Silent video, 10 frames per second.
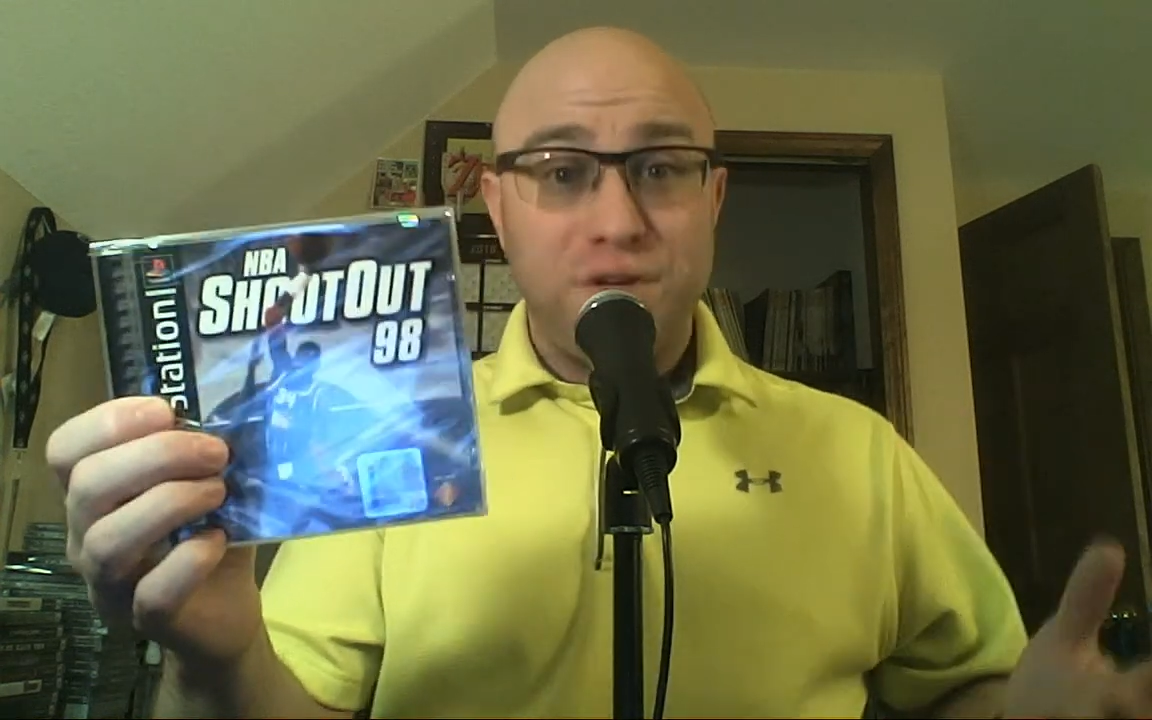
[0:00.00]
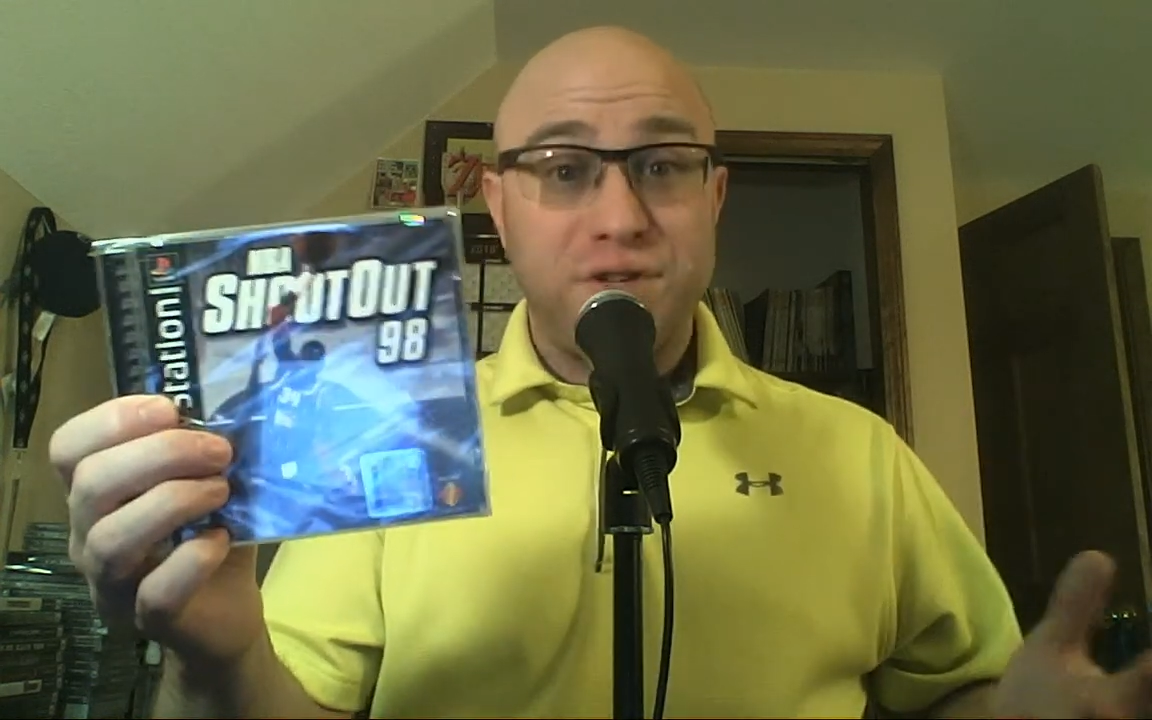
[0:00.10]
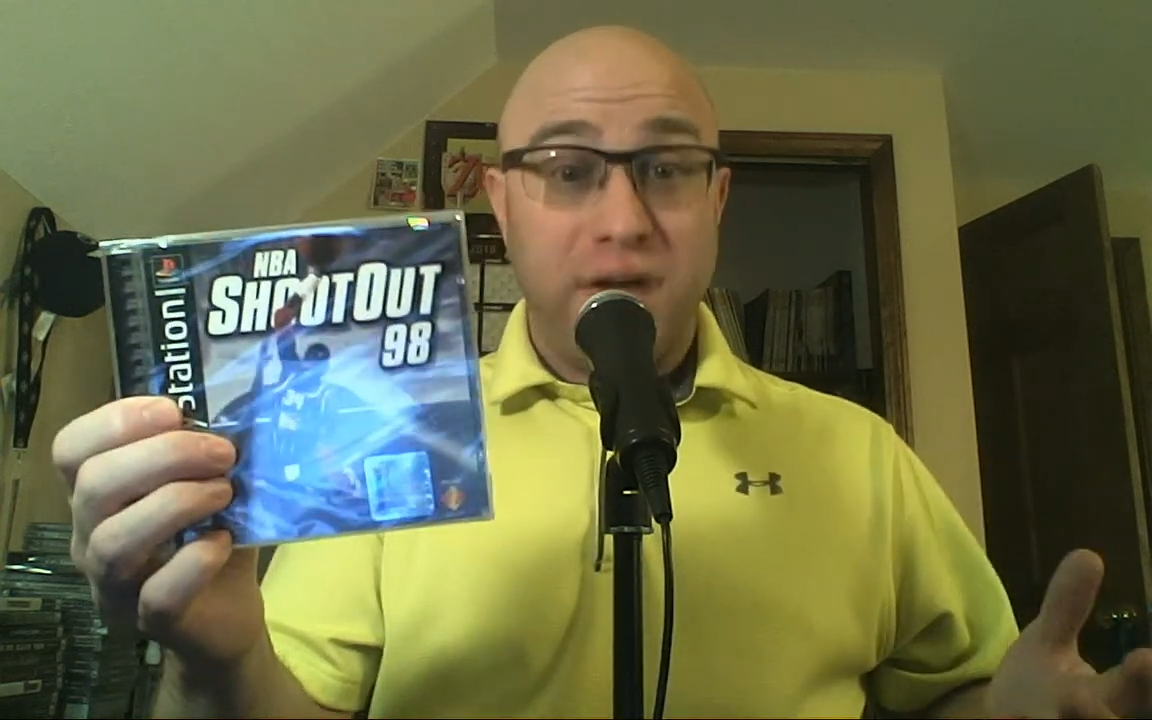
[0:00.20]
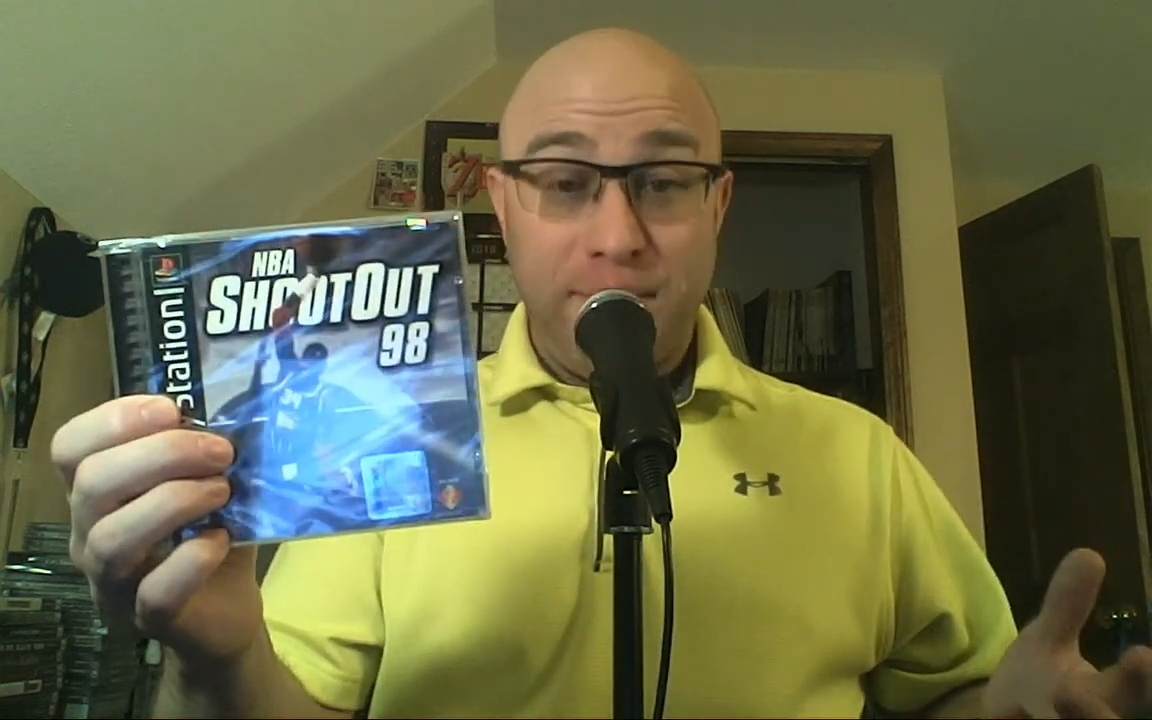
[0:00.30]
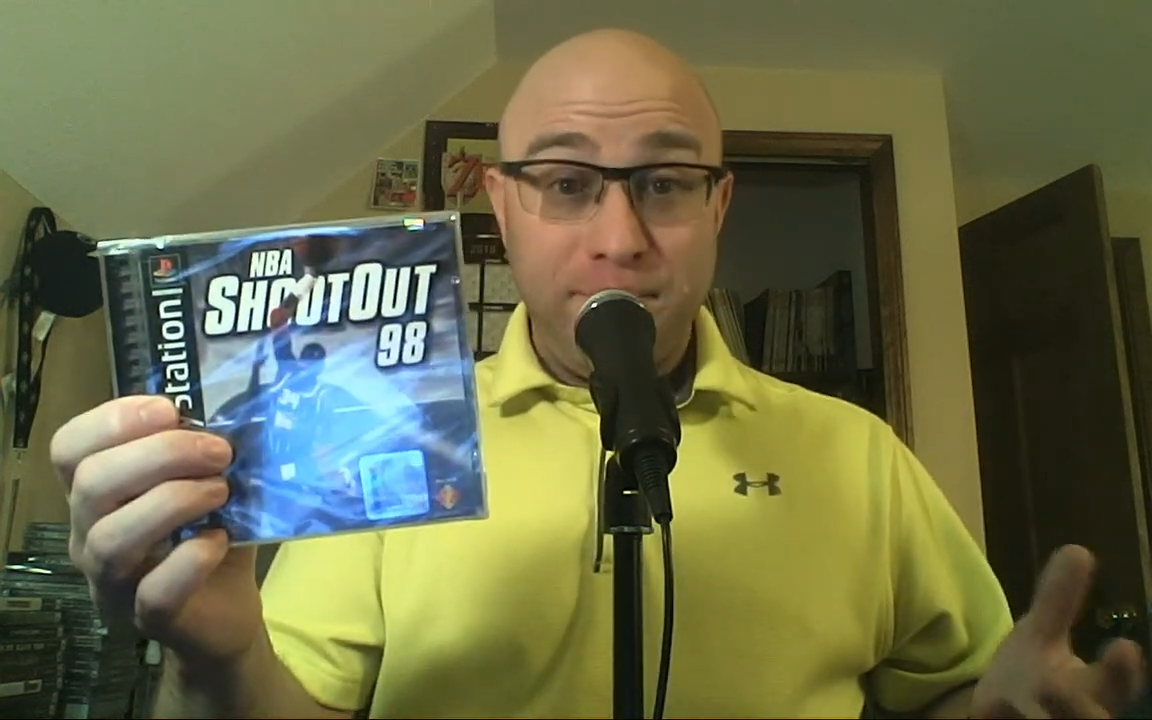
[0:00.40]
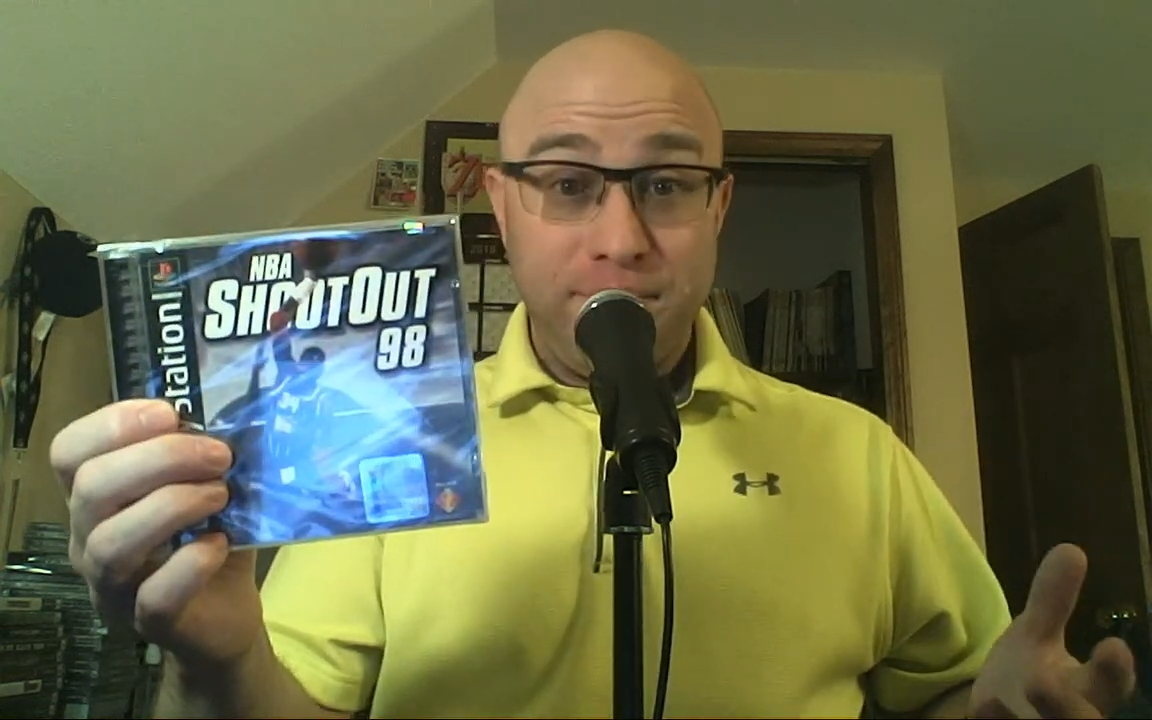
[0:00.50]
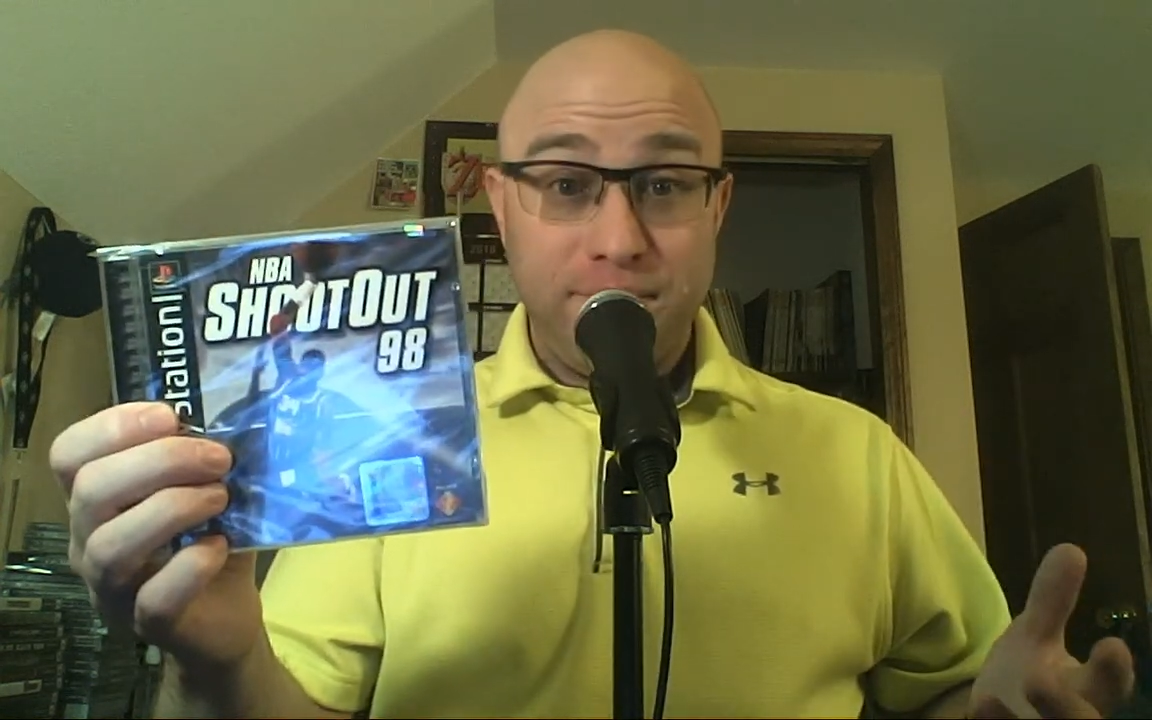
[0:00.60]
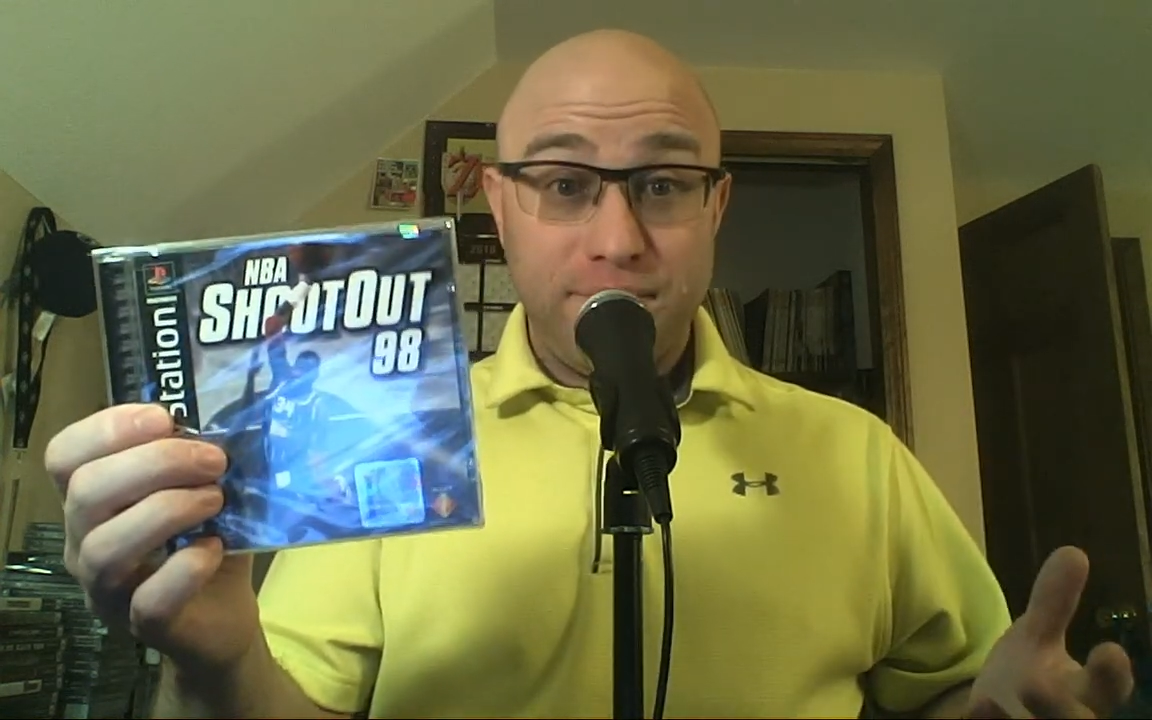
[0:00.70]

this game